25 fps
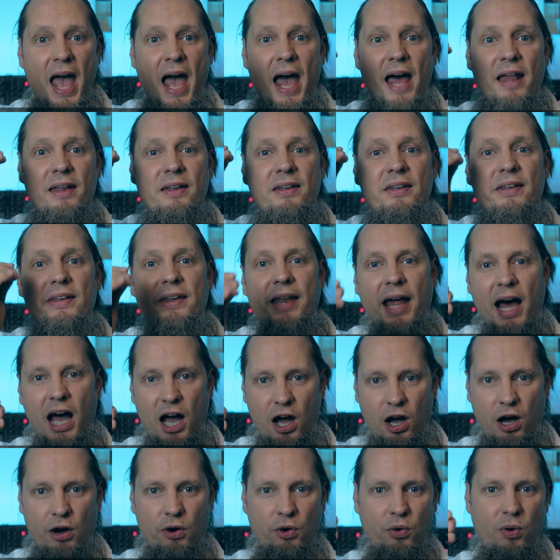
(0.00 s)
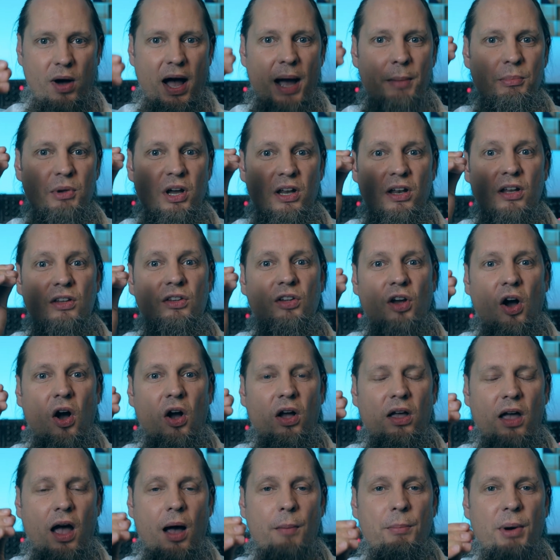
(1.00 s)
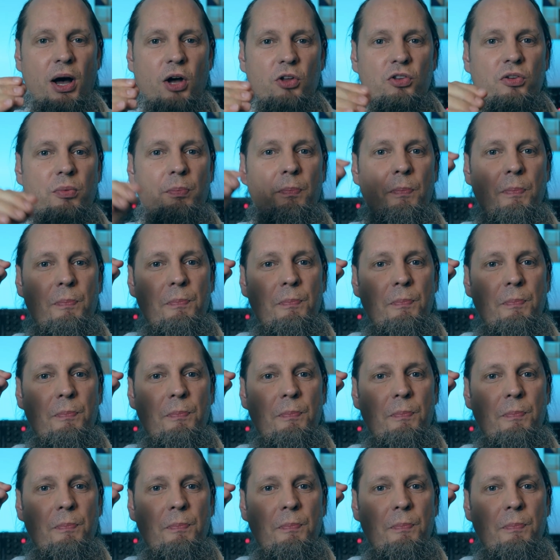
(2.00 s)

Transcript: and now I'm gonna talk about